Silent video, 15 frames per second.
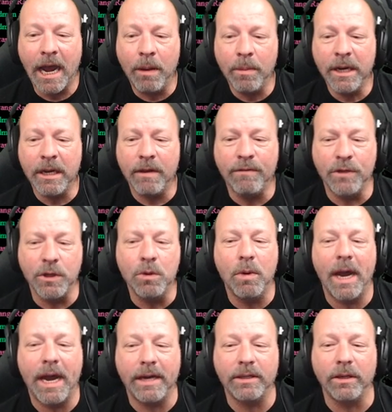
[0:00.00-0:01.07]
many of you
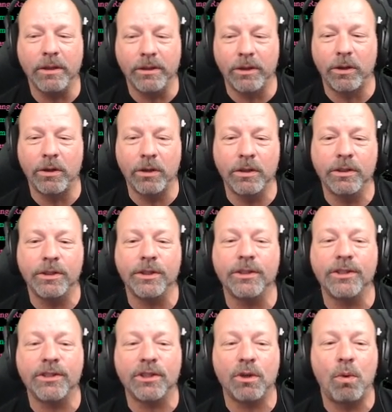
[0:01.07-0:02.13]
had to learn to
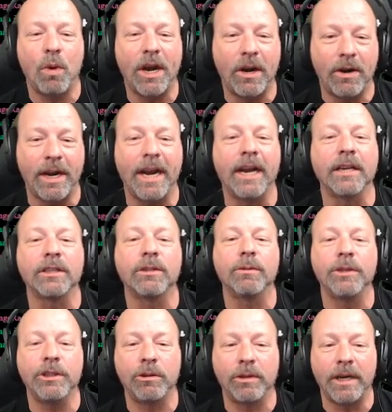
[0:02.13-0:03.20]
square dance when
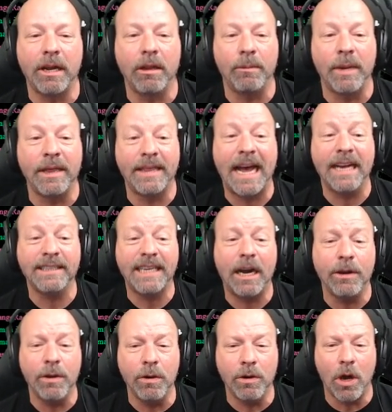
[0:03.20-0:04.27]
you were in element? That's how
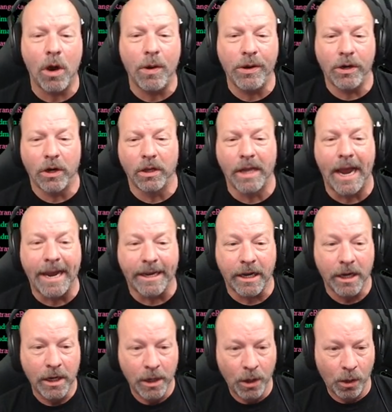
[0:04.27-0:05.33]
you know you're like
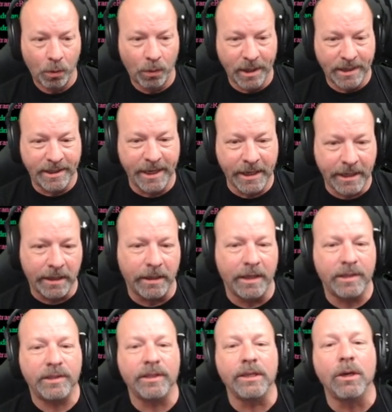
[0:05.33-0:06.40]

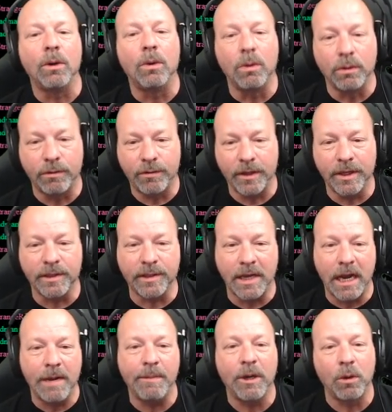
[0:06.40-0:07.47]
ridiculously old for this
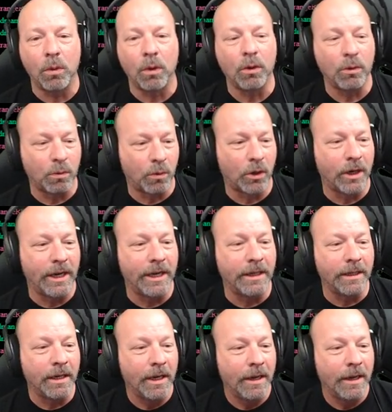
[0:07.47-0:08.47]
gaming world we're in.